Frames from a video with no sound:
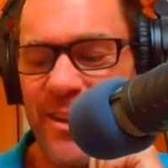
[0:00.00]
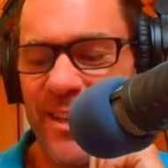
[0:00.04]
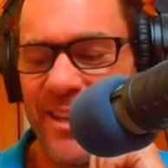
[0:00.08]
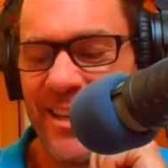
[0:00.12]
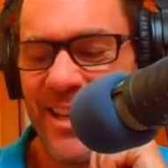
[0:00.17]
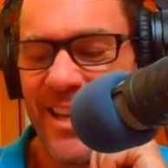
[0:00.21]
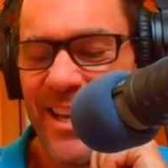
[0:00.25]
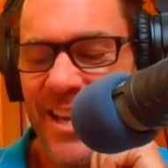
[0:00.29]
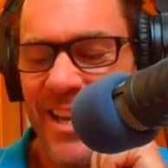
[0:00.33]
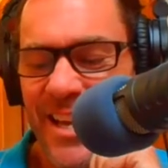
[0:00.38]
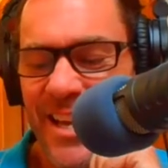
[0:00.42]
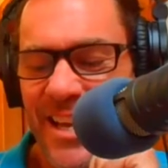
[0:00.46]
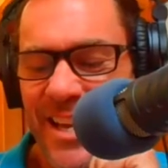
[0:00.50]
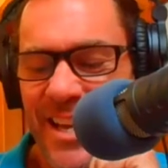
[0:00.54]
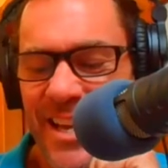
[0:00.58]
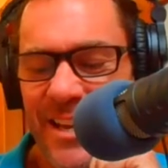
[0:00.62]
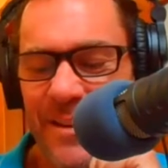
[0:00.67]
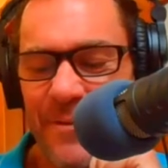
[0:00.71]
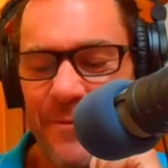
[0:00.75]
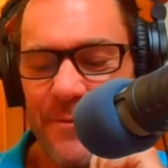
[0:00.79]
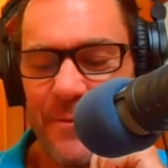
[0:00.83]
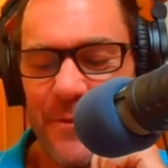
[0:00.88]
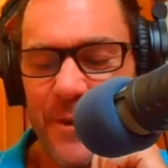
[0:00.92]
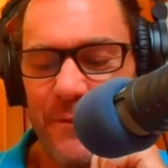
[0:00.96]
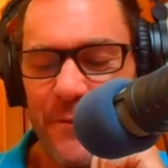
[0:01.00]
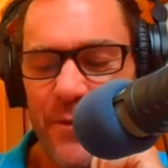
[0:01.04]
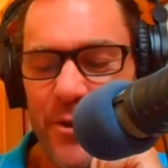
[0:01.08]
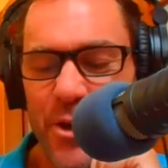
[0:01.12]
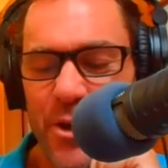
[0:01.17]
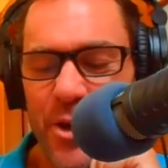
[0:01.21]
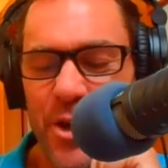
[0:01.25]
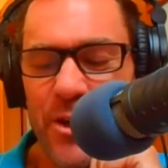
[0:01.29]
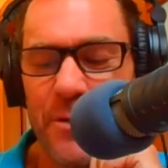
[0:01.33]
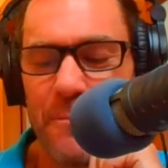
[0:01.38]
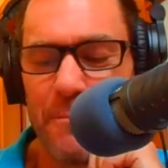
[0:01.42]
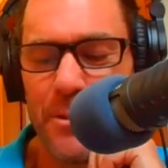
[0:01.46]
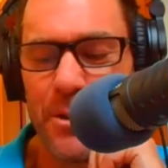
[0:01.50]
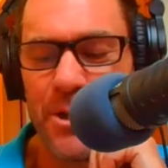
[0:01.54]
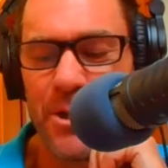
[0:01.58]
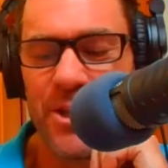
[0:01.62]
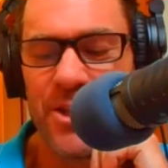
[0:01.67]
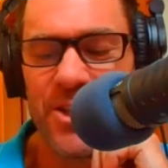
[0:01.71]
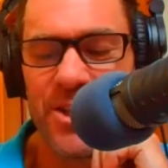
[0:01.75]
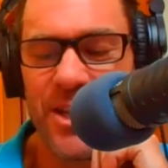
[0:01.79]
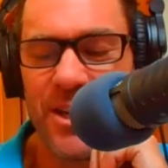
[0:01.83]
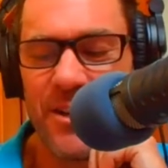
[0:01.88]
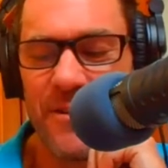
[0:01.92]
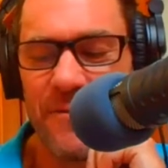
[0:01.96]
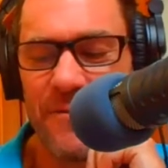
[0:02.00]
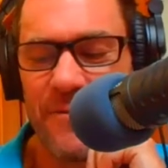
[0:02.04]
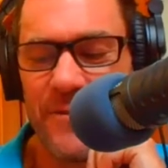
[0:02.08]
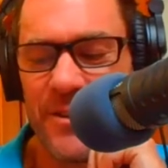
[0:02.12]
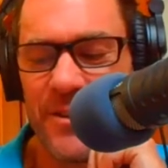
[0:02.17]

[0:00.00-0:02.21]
And if you're going to put yourself